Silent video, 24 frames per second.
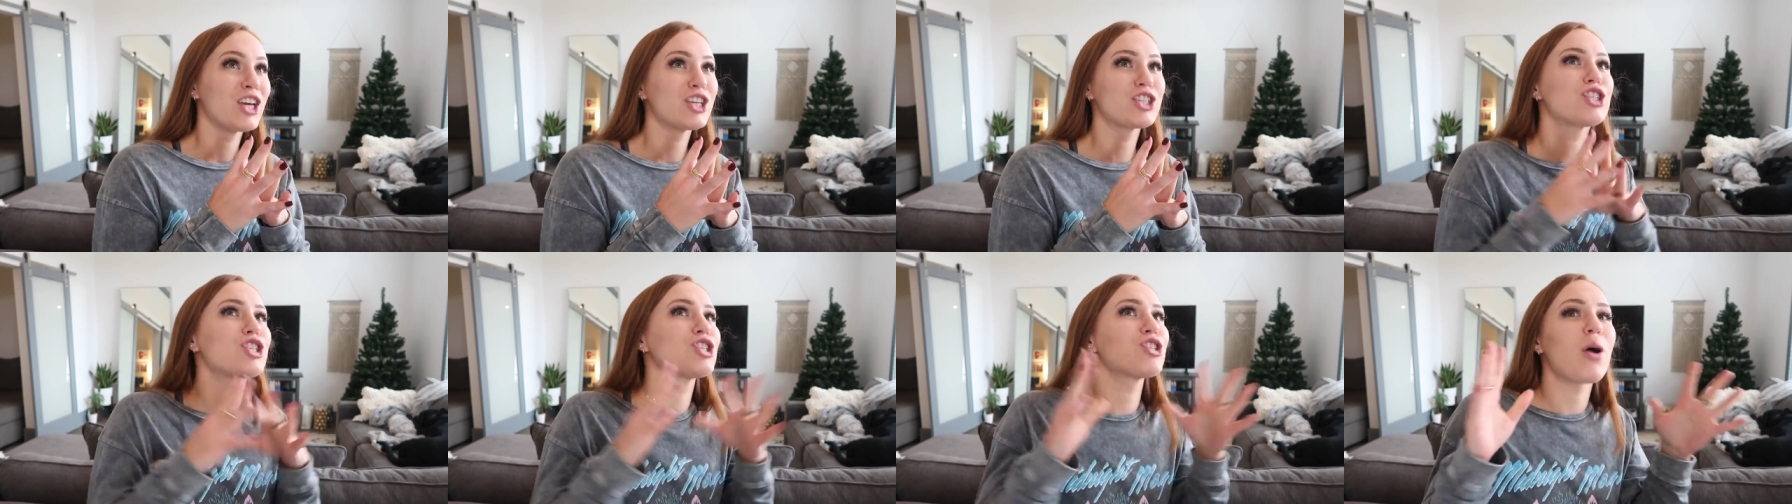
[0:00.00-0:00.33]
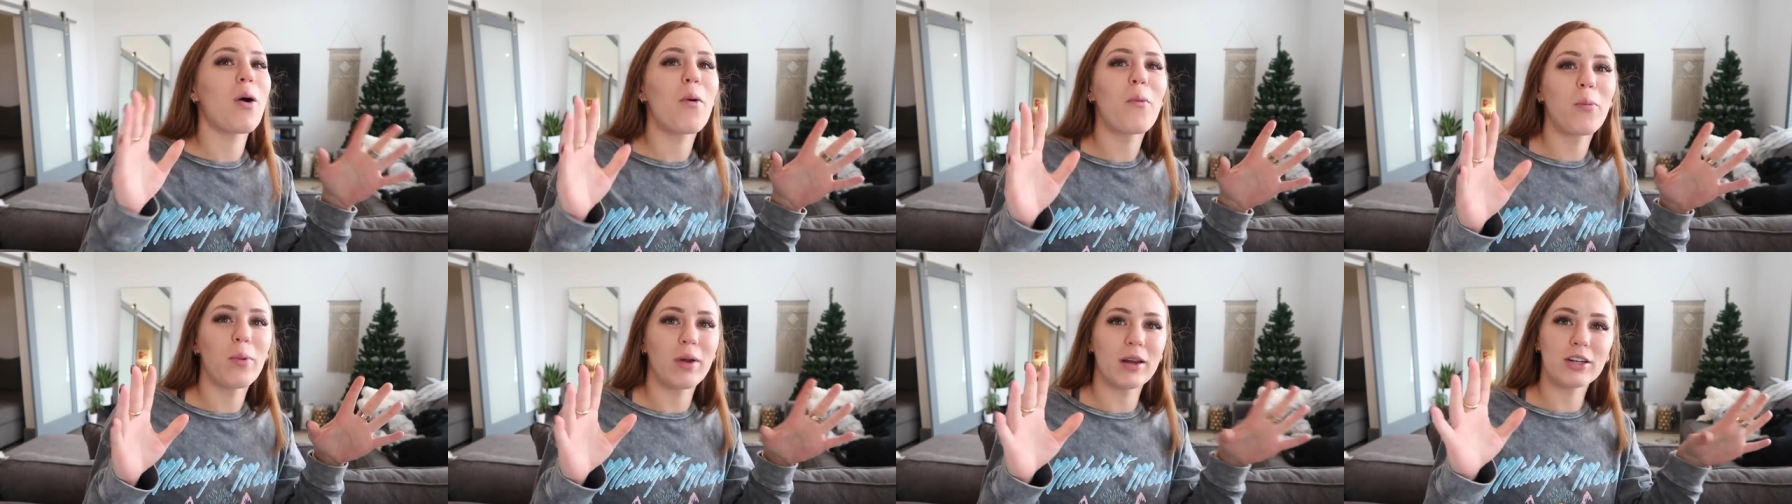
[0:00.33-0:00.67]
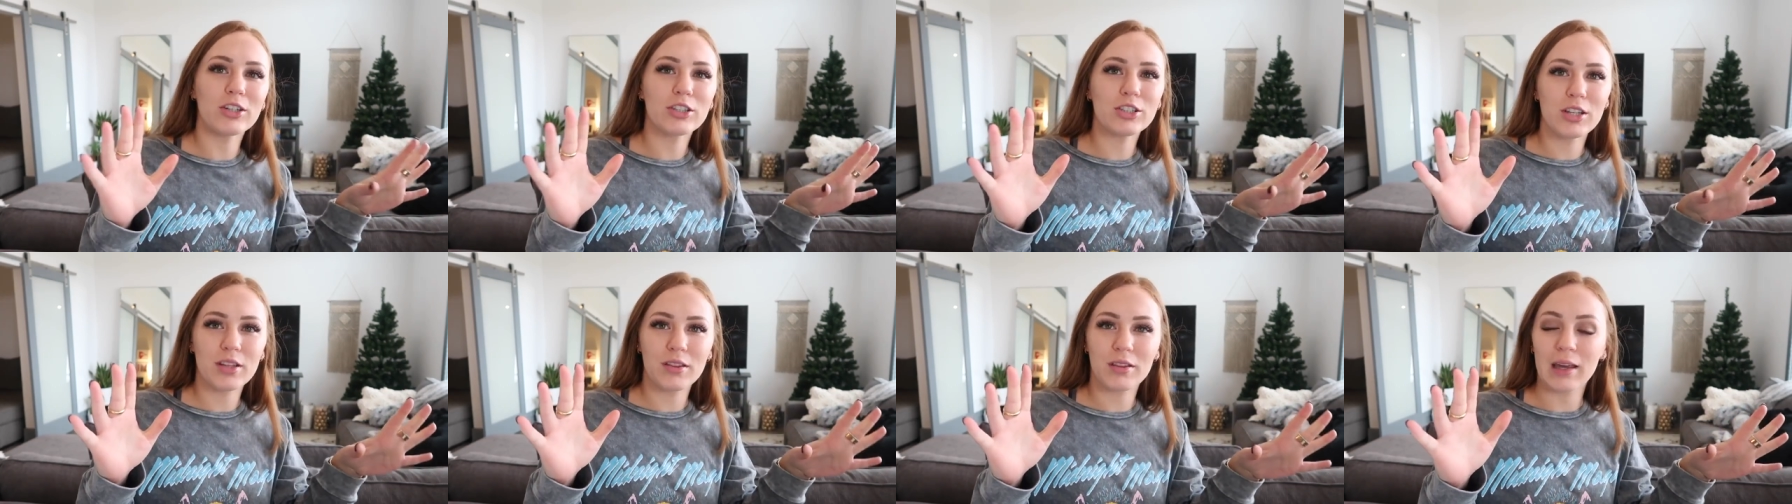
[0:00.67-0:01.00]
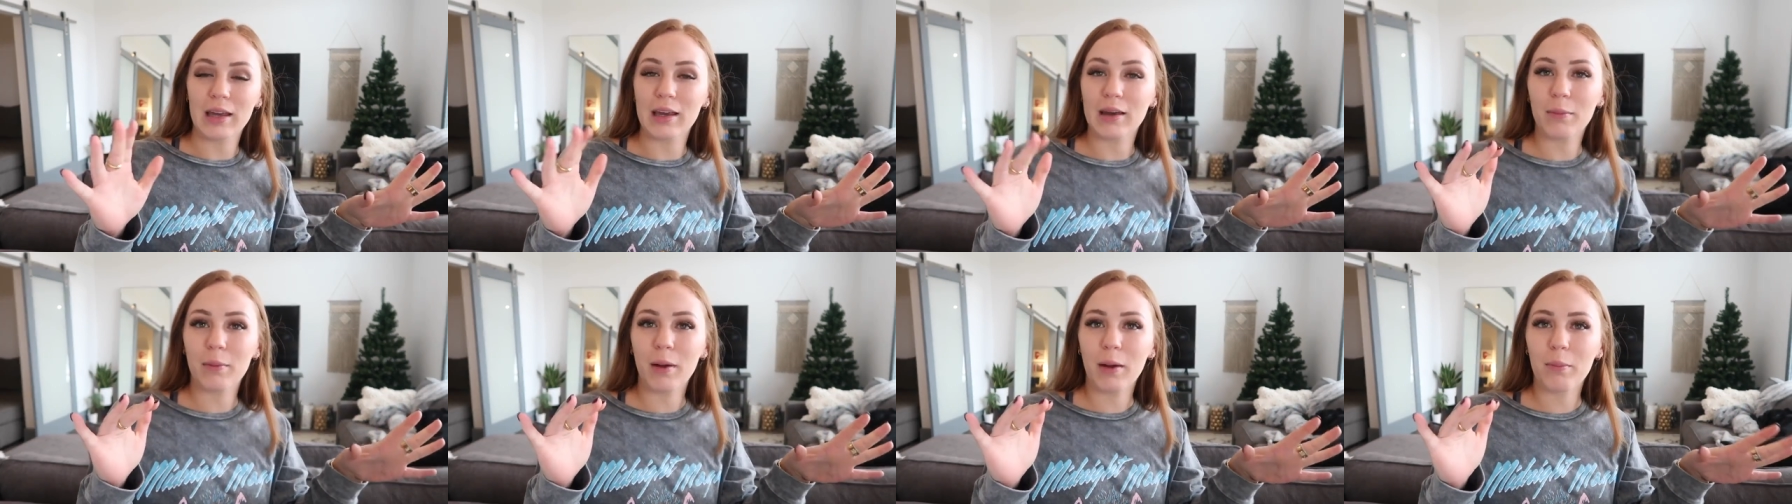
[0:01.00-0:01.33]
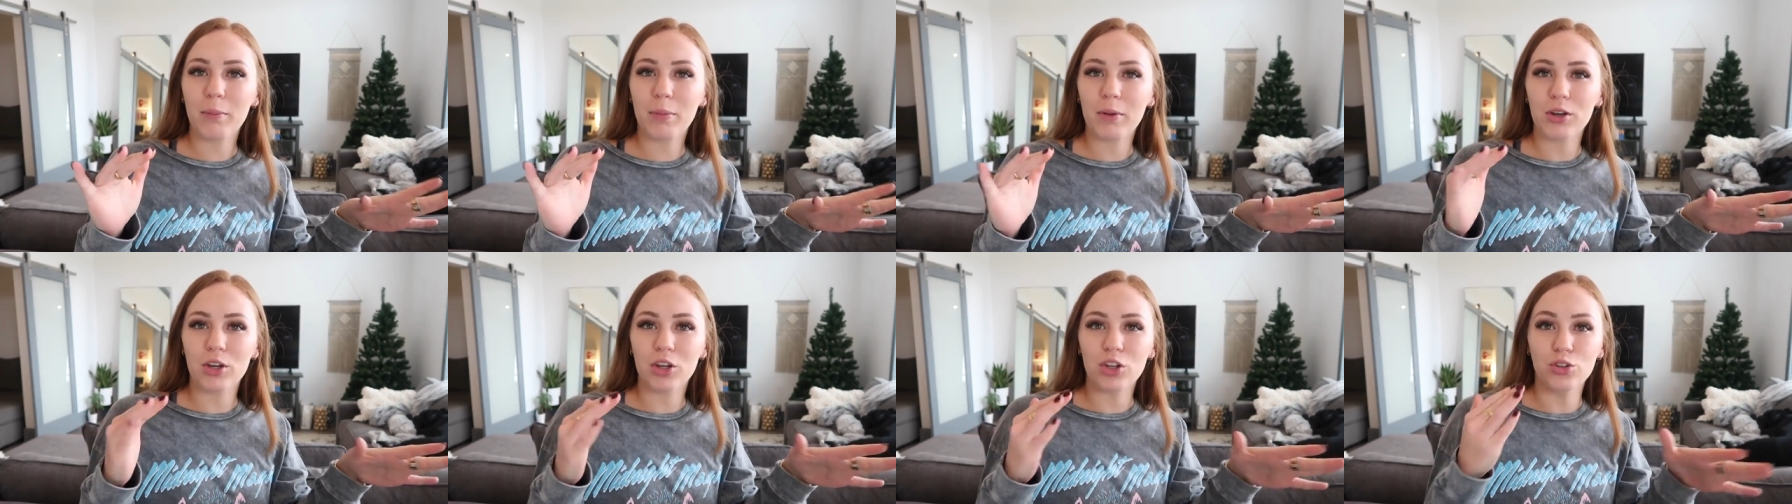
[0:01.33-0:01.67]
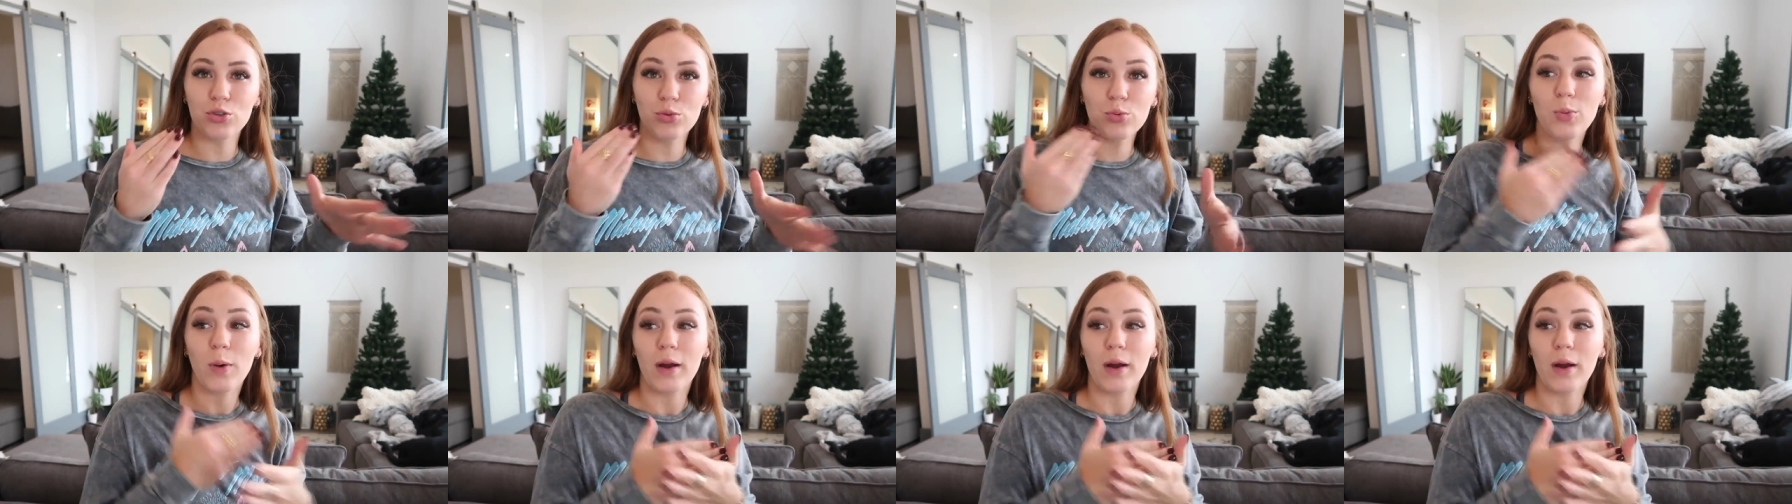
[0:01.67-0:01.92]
it's so weird to think about, but you